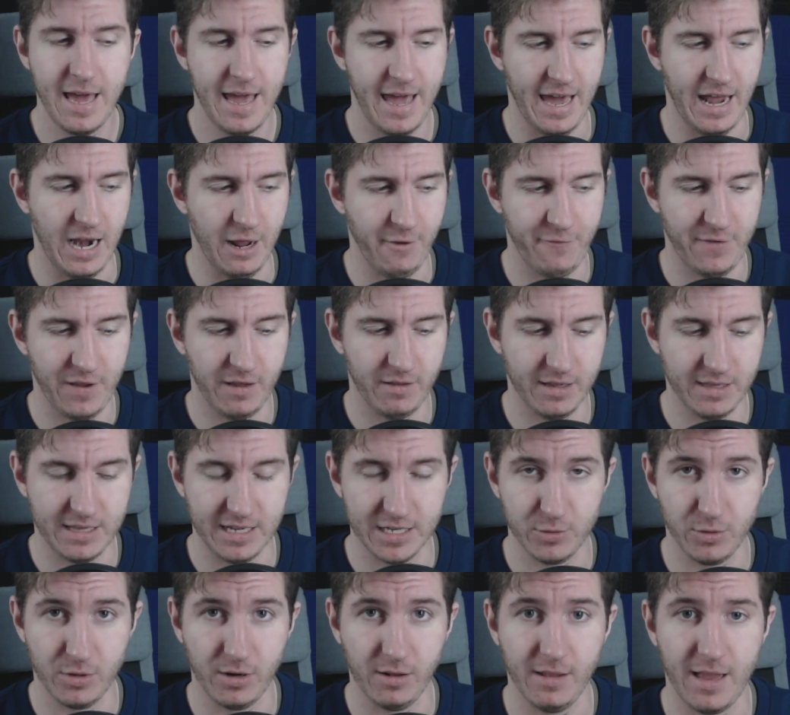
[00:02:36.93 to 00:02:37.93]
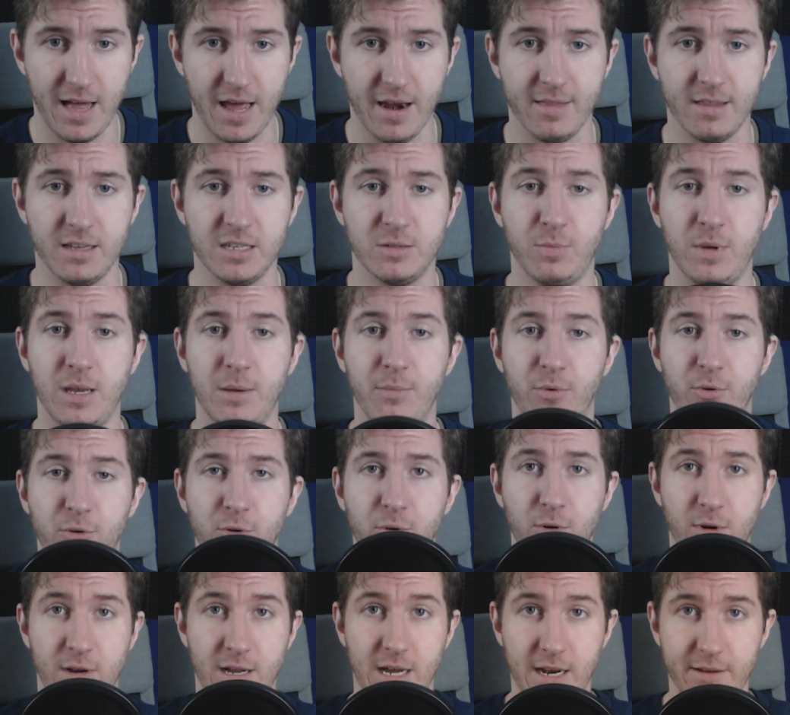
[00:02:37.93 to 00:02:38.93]
And I feel like that's what a lot of these people
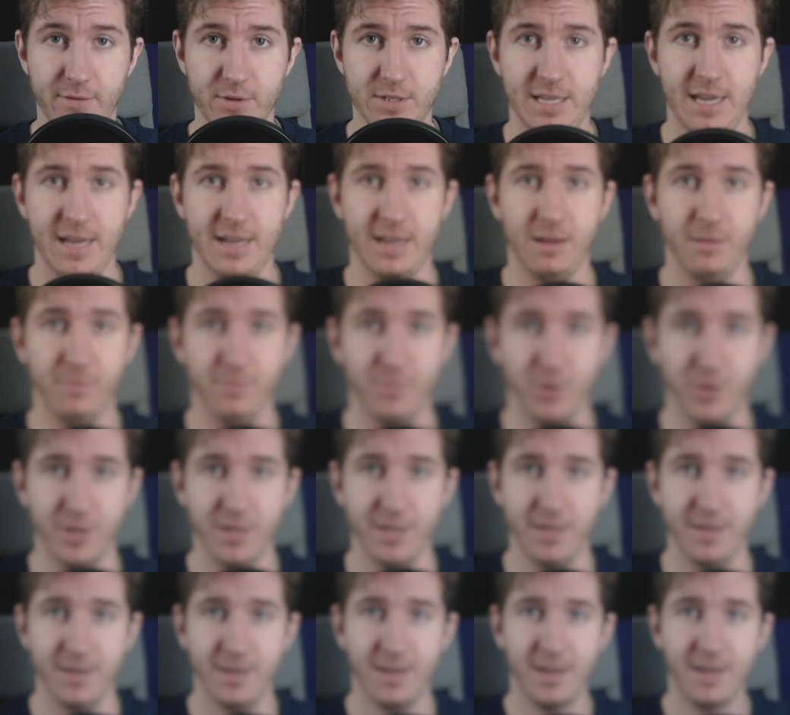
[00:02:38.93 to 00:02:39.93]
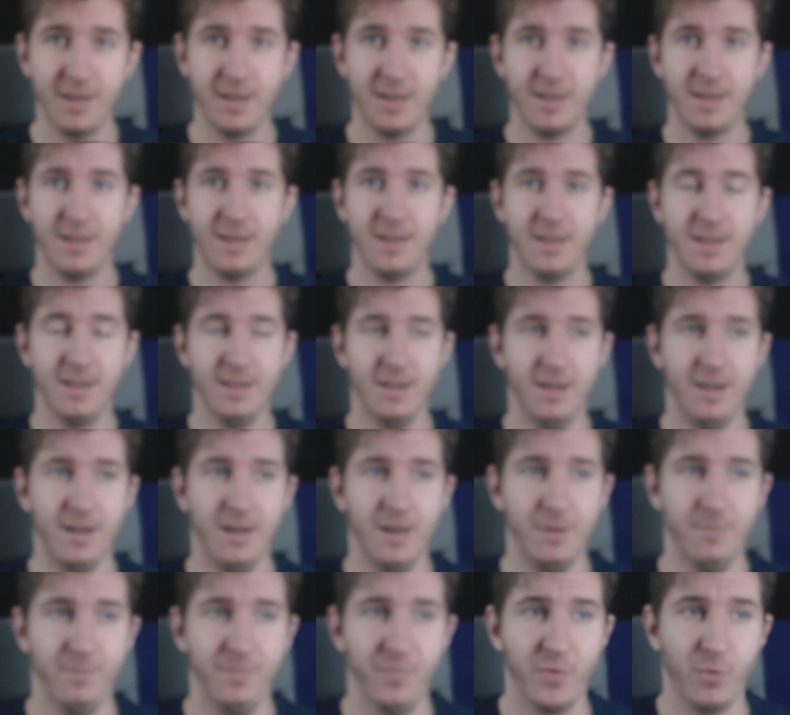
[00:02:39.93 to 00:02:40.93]
who are kind of attacking Boogie
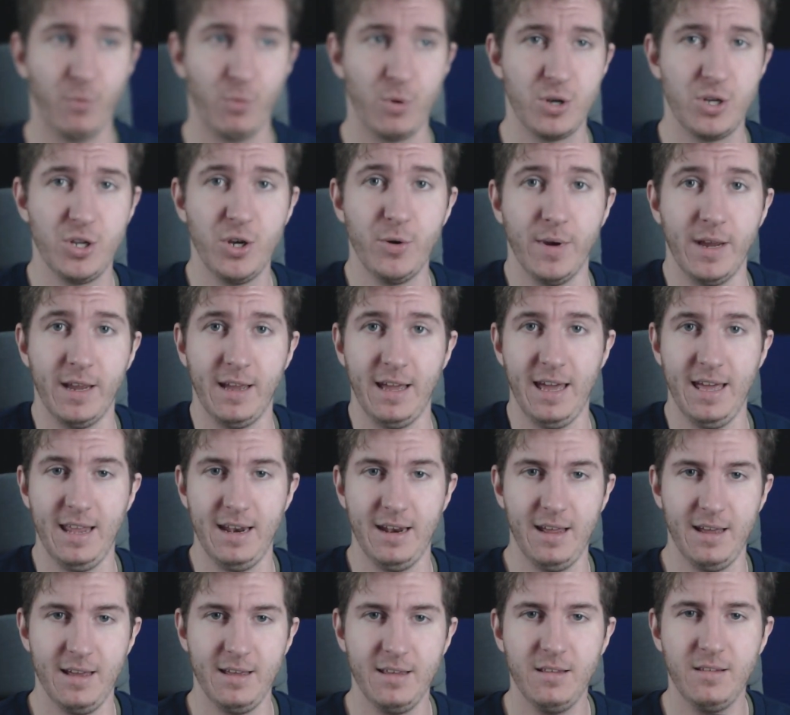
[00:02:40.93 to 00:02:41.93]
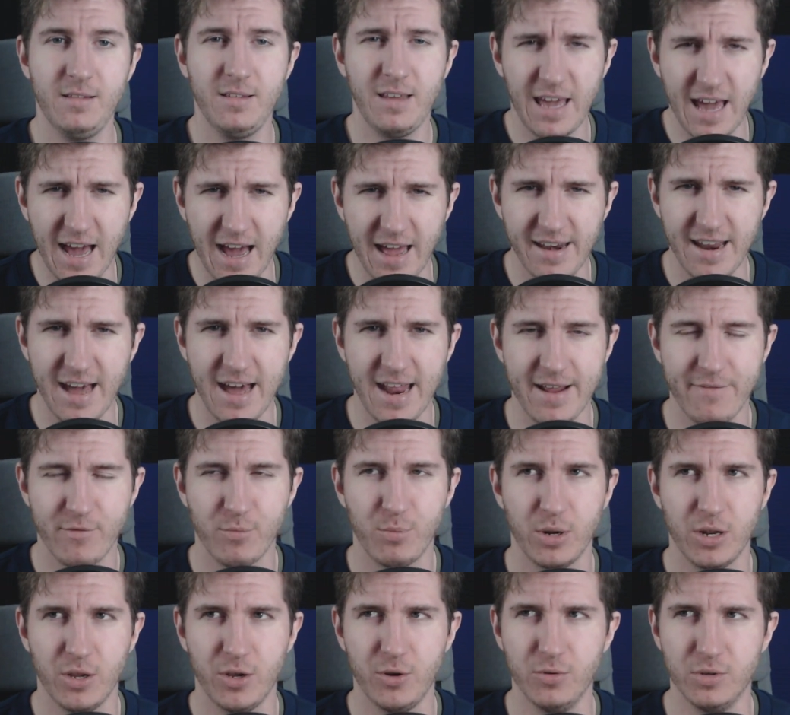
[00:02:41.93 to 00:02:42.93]
were doing. And yeah, not
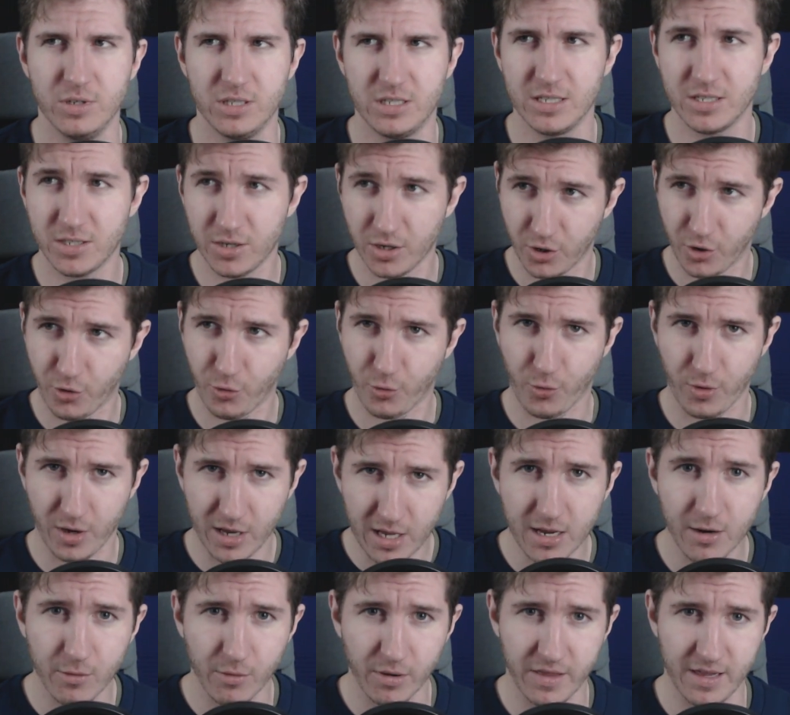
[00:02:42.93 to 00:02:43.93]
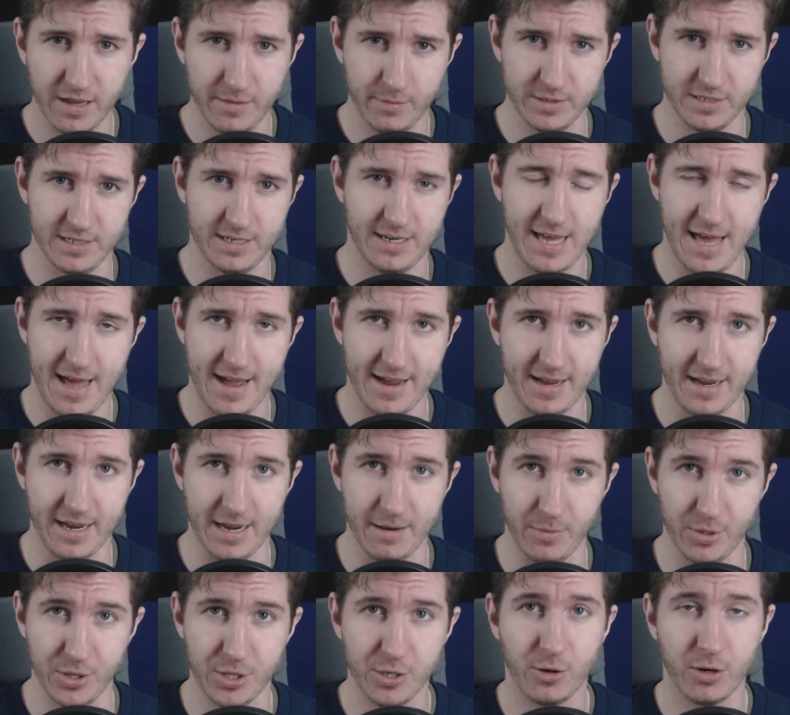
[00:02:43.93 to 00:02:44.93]
everybody who's disagreeing with him is attacking
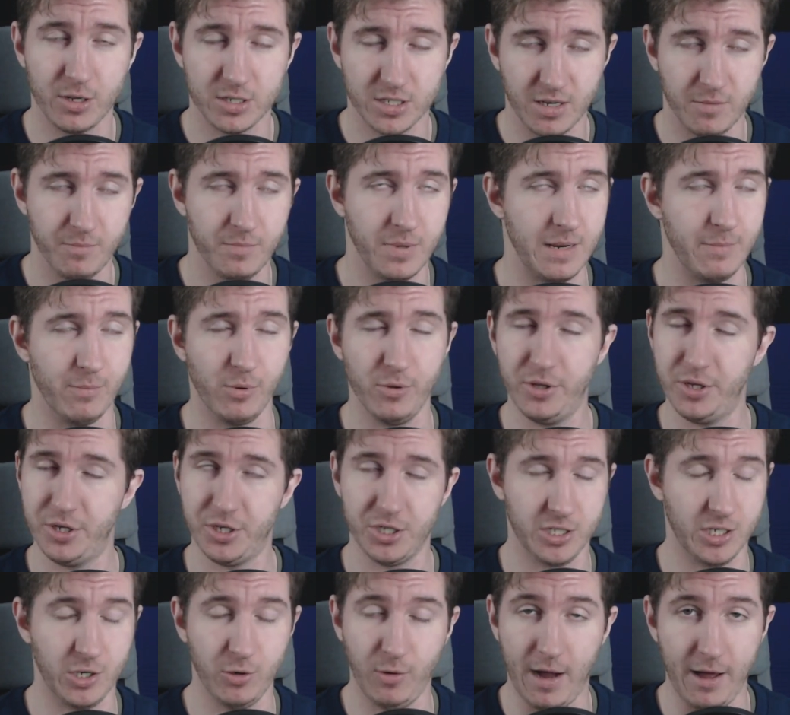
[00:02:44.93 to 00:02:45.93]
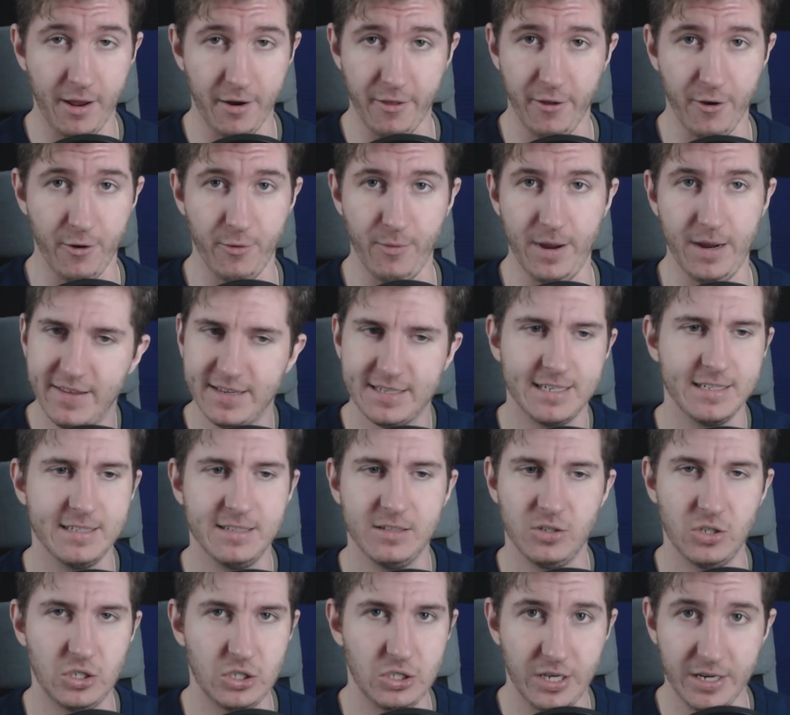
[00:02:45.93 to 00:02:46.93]
him, but there are some people that just go out of their way. This
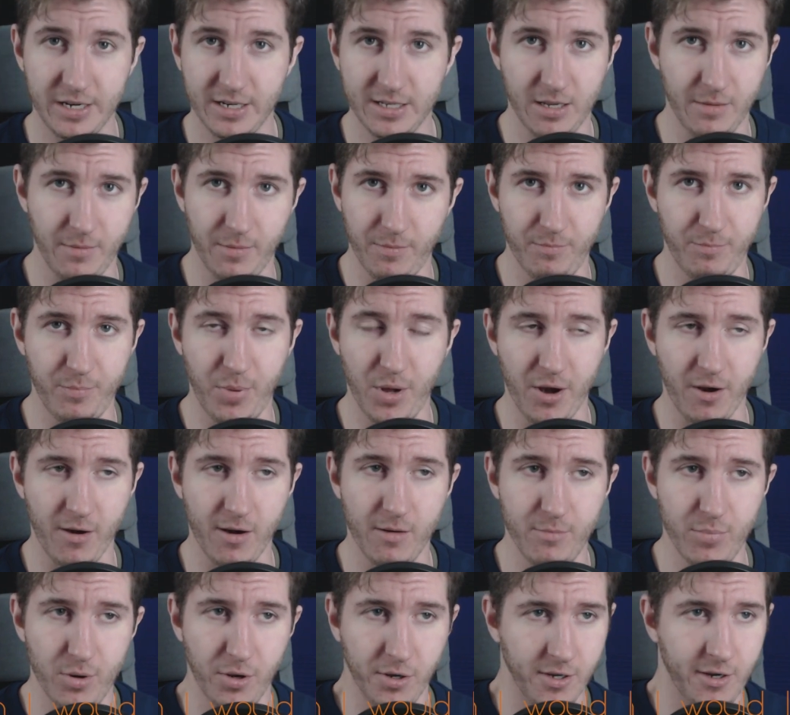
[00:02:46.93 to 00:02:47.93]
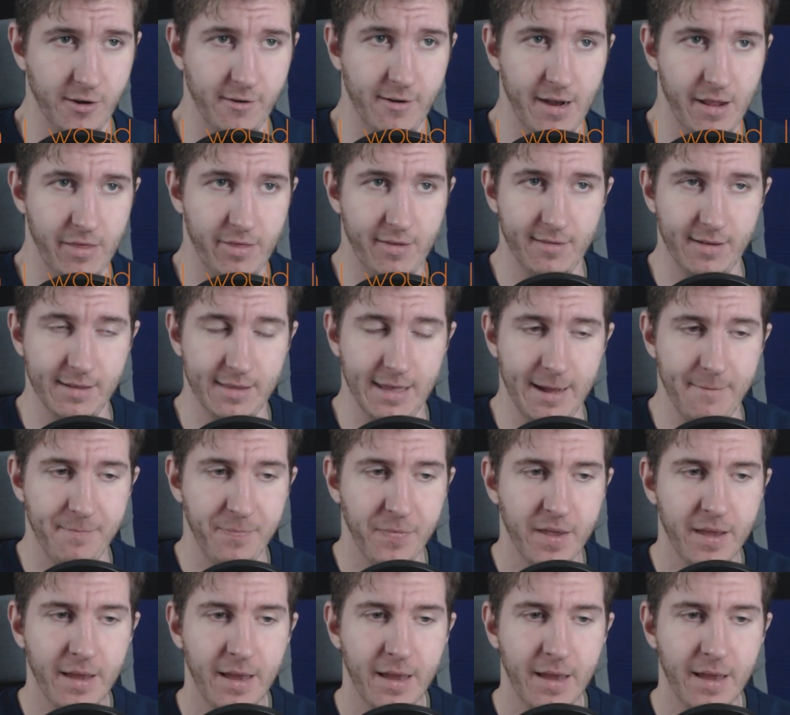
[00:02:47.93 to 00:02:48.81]
isn't just like to butter a Boogie or anything like that.